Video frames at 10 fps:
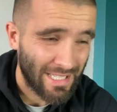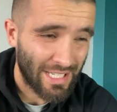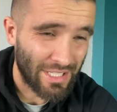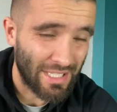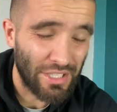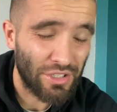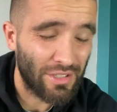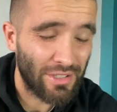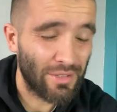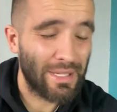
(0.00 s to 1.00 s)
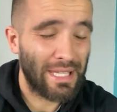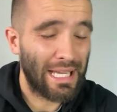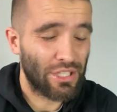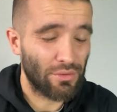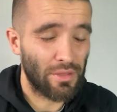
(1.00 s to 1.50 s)
Because the
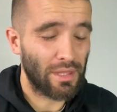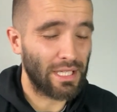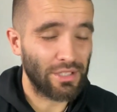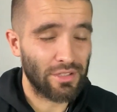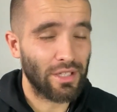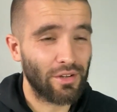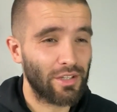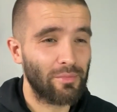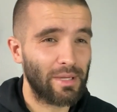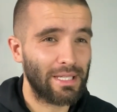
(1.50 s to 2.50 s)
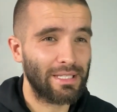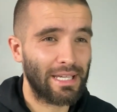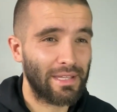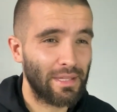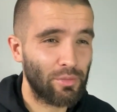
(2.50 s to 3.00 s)
actual thing, you're just lying on the bed
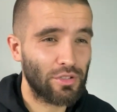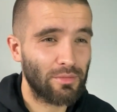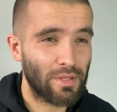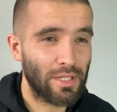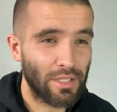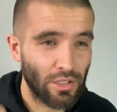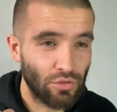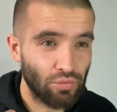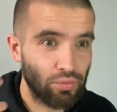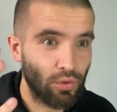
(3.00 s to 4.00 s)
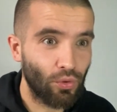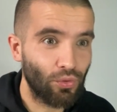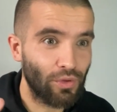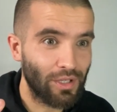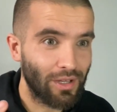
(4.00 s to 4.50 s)
and then they put something in, it goes,
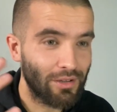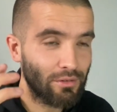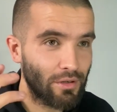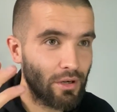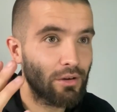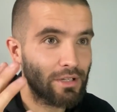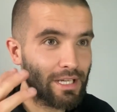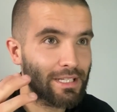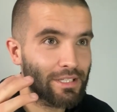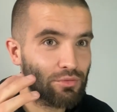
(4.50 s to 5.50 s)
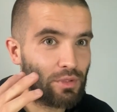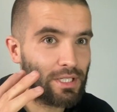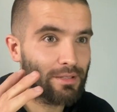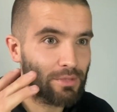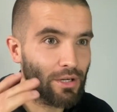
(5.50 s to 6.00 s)
whoa, and you're like, oh, okay, it's
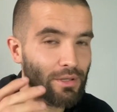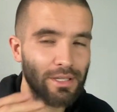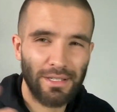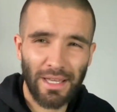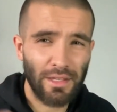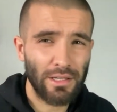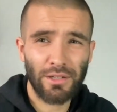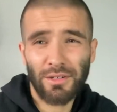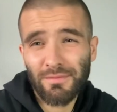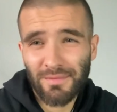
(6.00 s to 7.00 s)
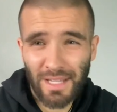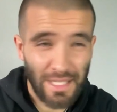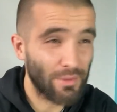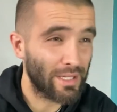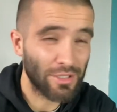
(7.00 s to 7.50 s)
weird, I'm going. And then you're gone. And
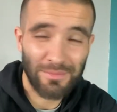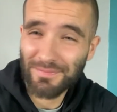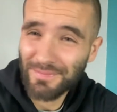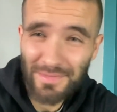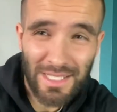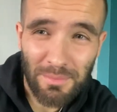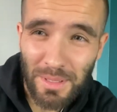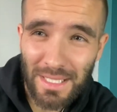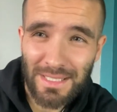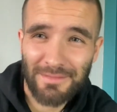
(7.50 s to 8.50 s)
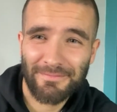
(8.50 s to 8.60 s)
then you wake up. Simple as.